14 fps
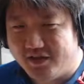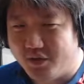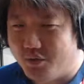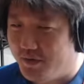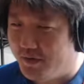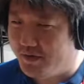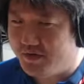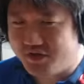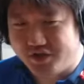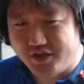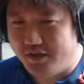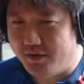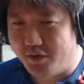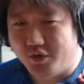
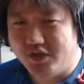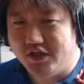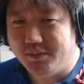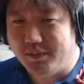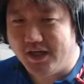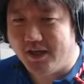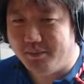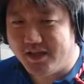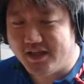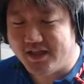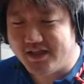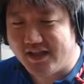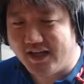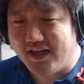which he will only be aiming
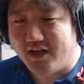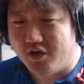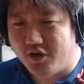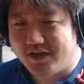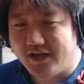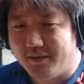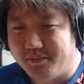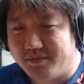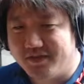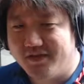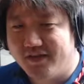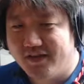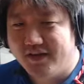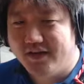the tank at all
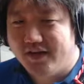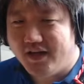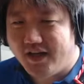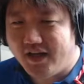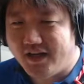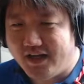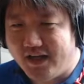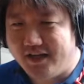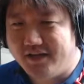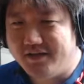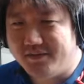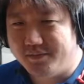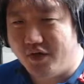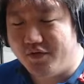times. And
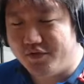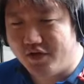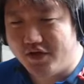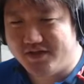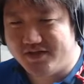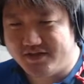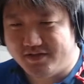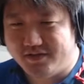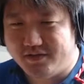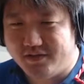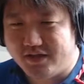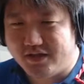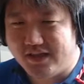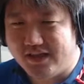then of course
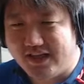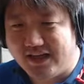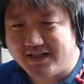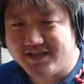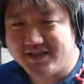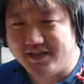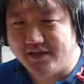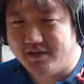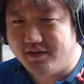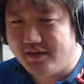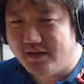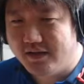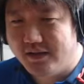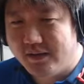the last
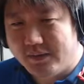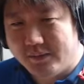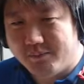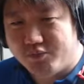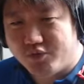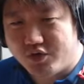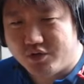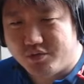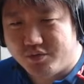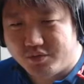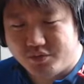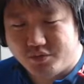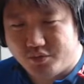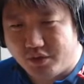skill
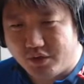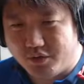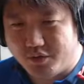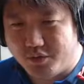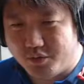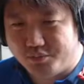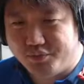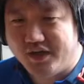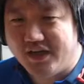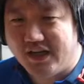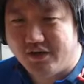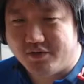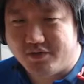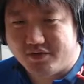will bring
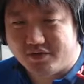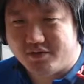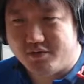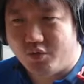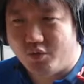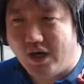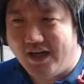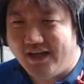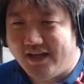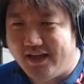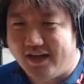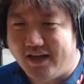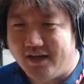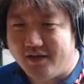up why